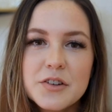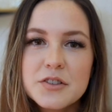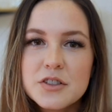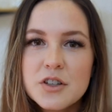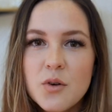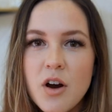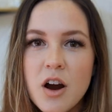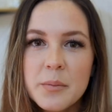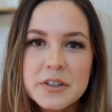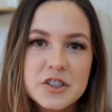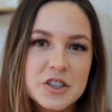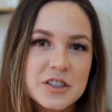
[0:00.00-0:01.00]
there's no
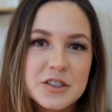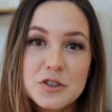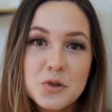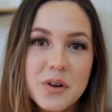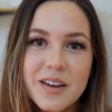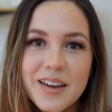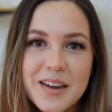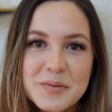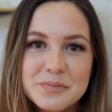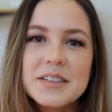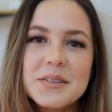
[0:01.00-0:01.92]
harm in just enjoying it.